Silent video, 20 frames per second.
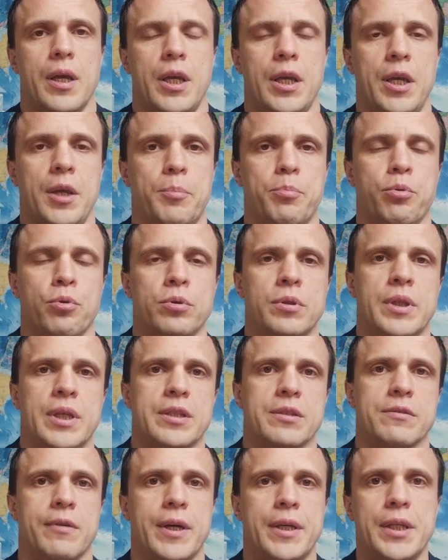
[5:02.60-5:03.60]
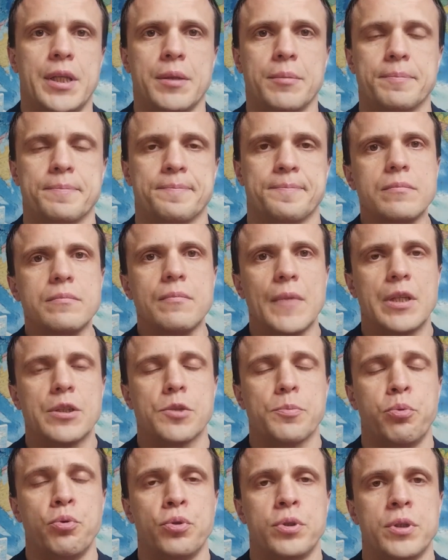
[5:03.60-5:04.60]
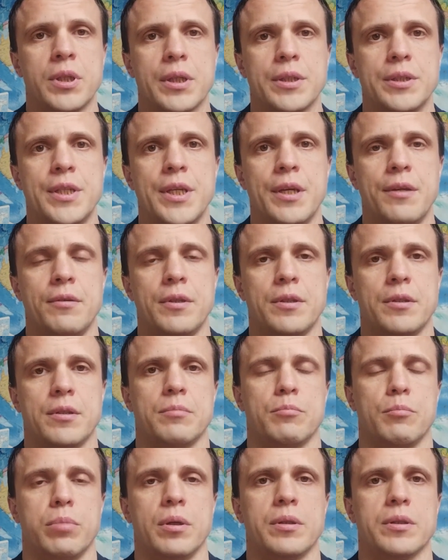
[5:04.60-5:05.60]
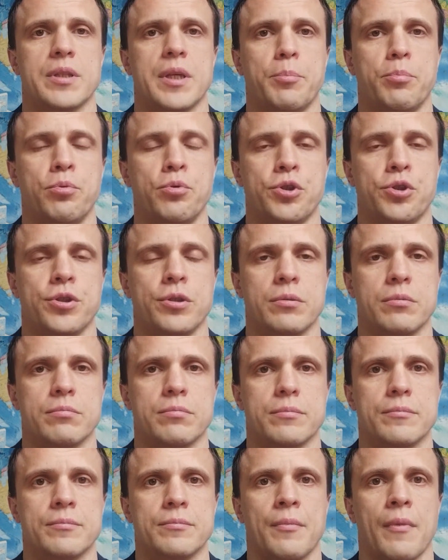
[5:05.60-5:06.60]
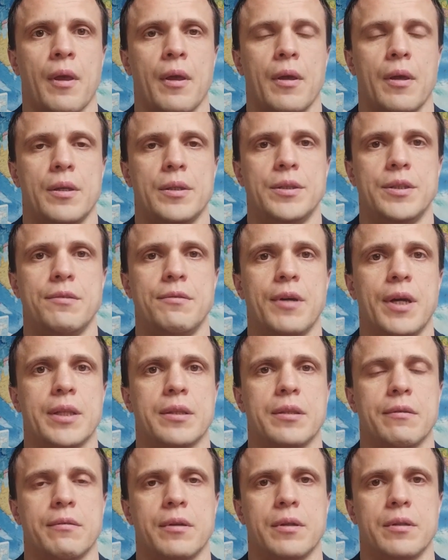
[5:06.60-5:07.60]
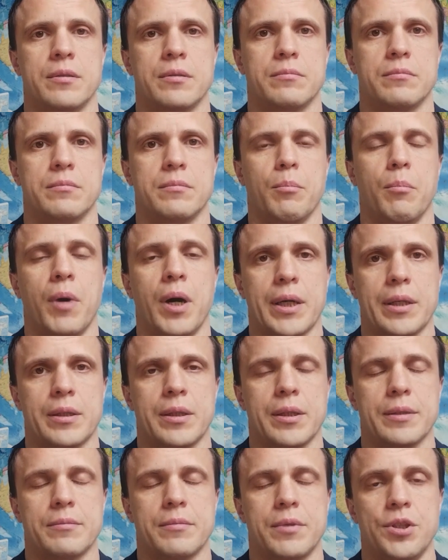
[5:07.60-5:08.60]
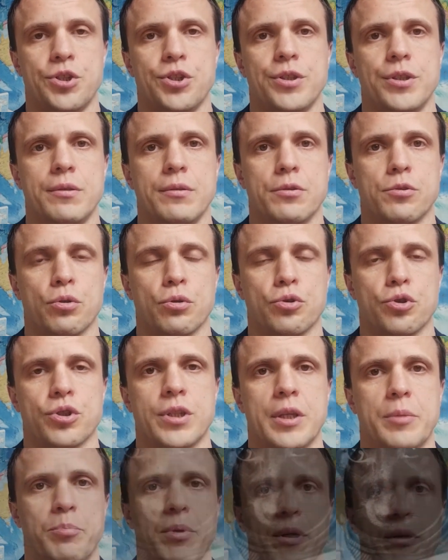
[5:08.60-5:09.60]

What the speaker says: 9, was launched on March 9, 1961, with the dog Chernushka, 80 mice,